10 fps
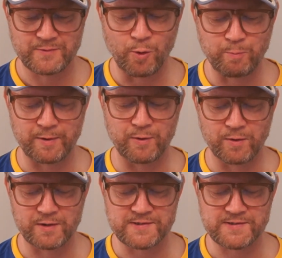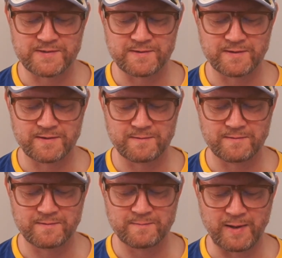Oppigårds
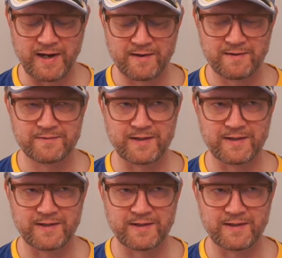beer